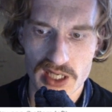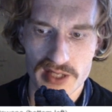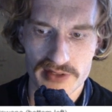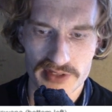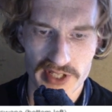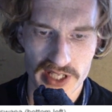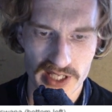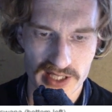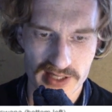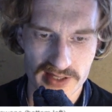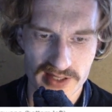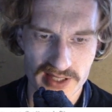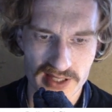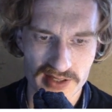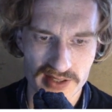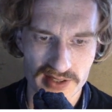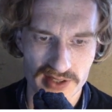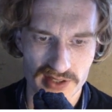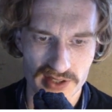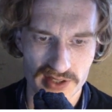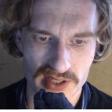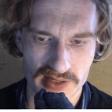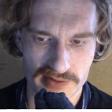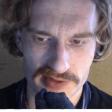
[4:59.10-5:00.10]
The
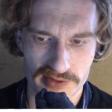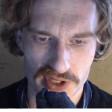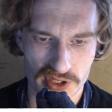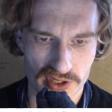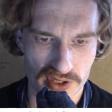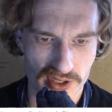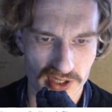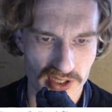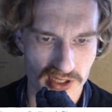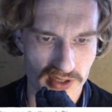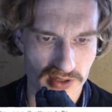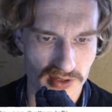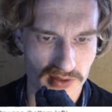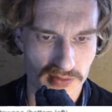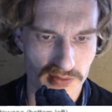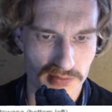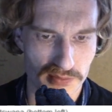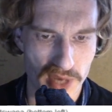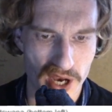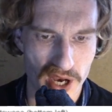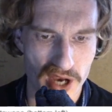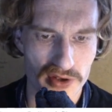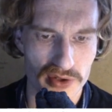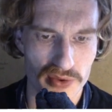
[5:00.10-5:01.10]
existence of a short
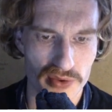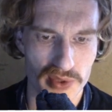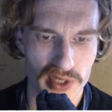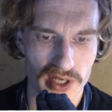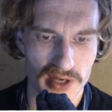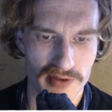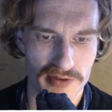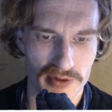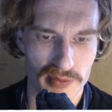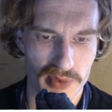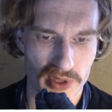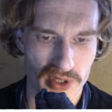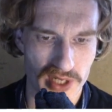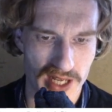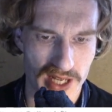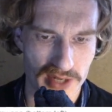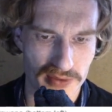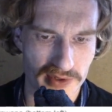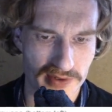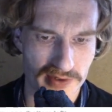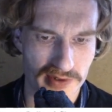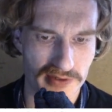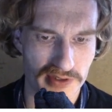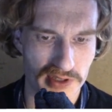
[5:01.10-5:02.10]
boundary of about
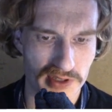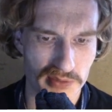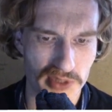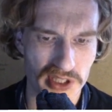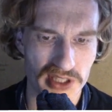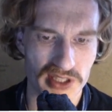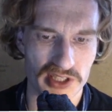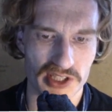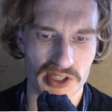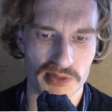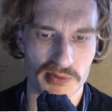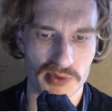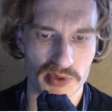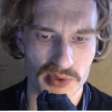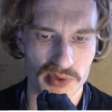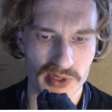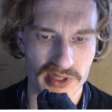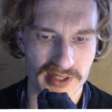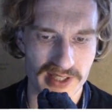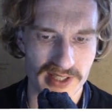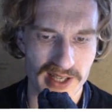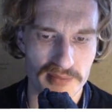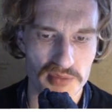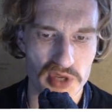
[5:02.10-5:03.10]
150 meters
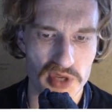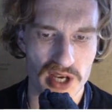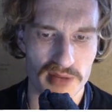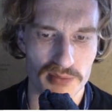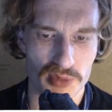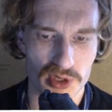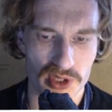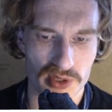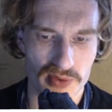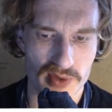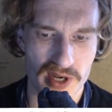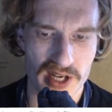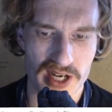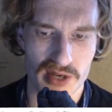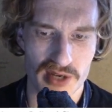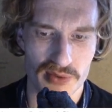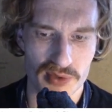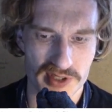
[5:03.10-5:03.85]
between Zambia and Botswana